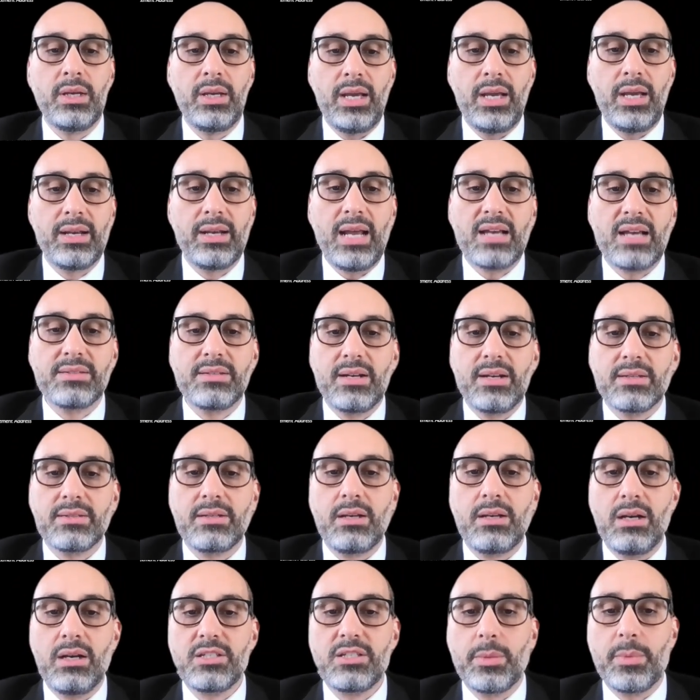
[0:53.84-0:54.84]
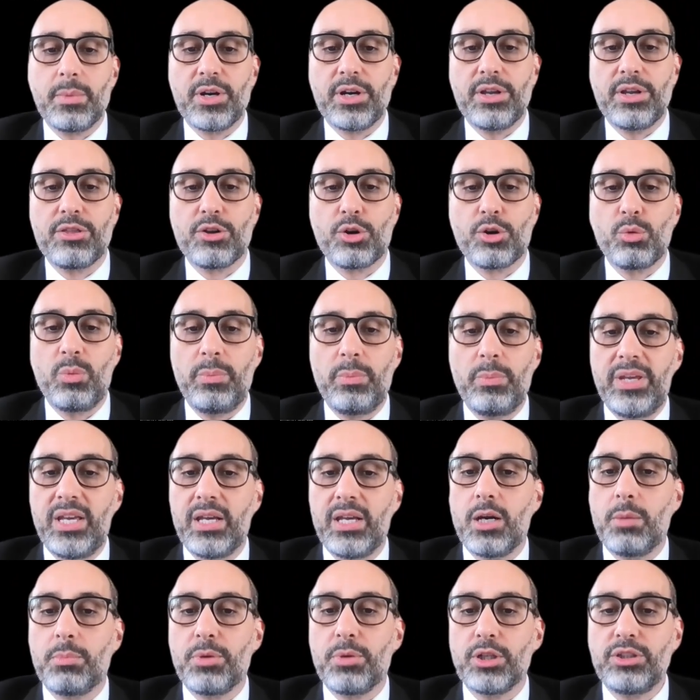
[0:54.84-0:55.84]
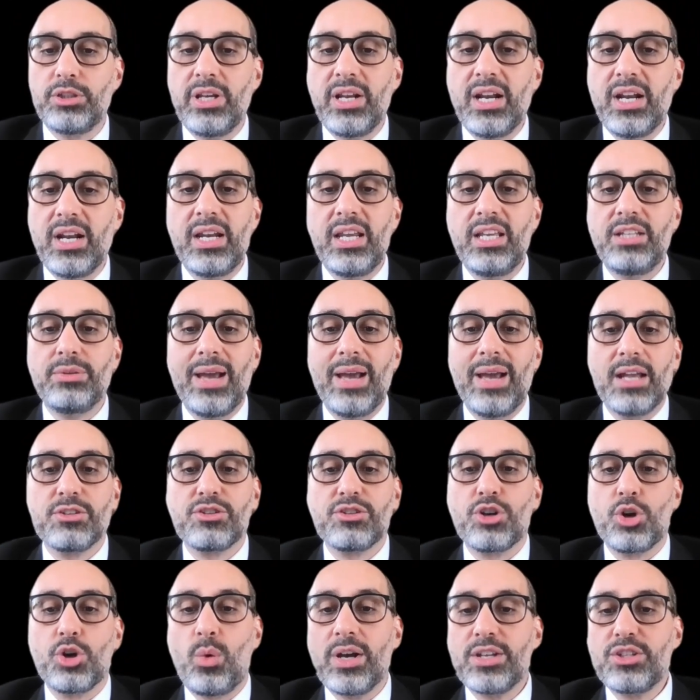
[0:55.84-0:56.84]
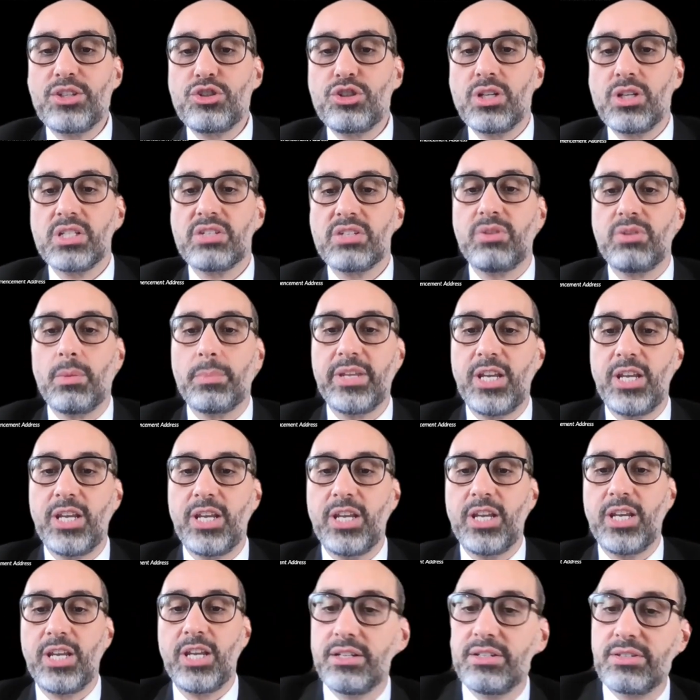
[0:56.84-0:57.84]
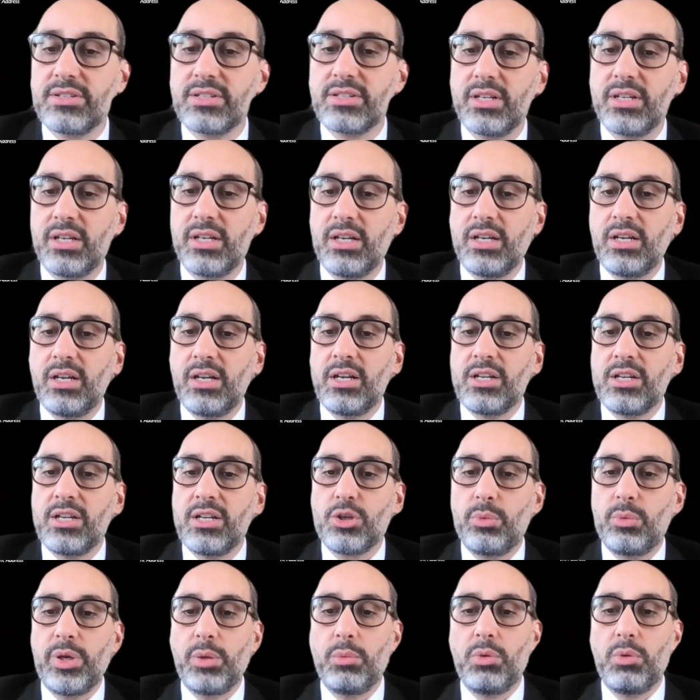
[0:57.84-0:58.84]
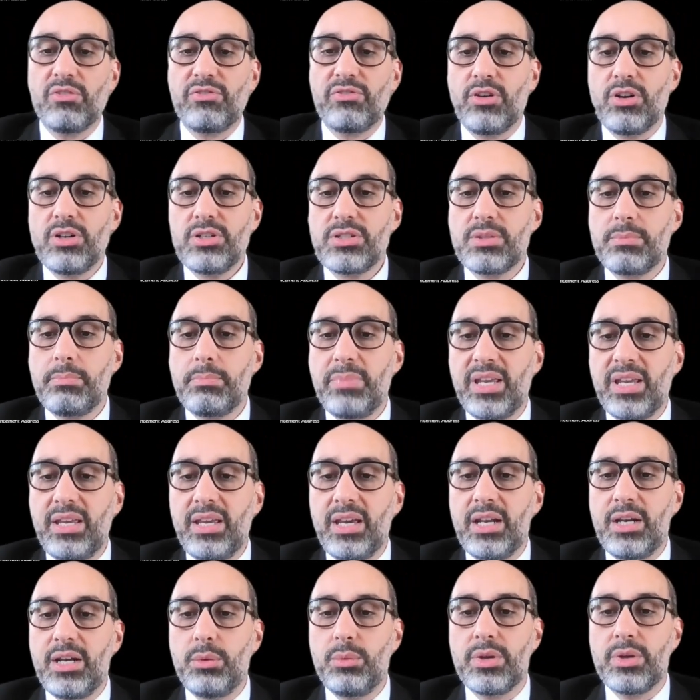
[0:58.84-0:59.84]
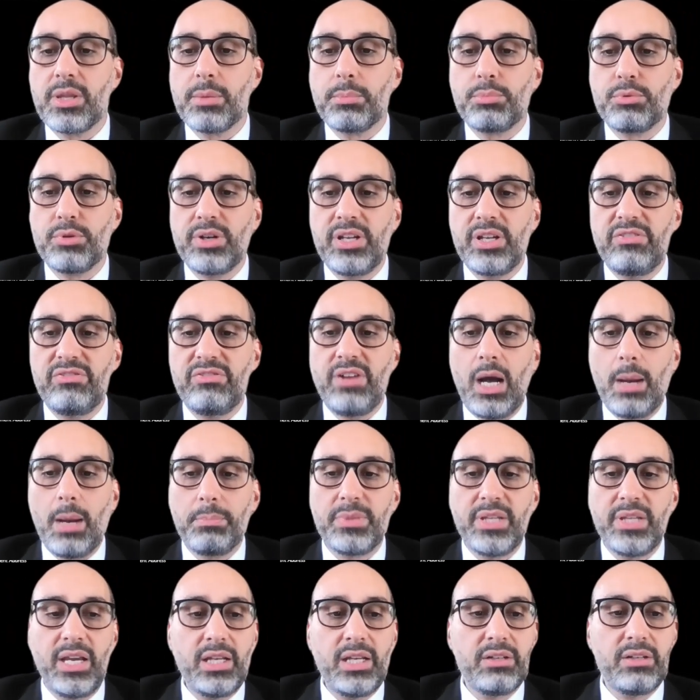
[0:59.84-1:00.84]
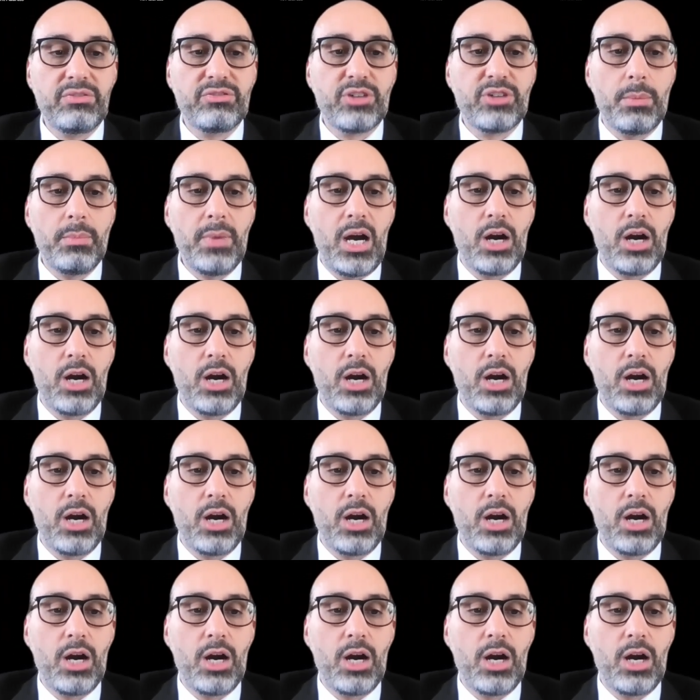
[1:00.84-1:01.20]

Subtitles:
And as it is customary, there will be an opportunity to answer questions from the audience. So we will first begin with a brief update from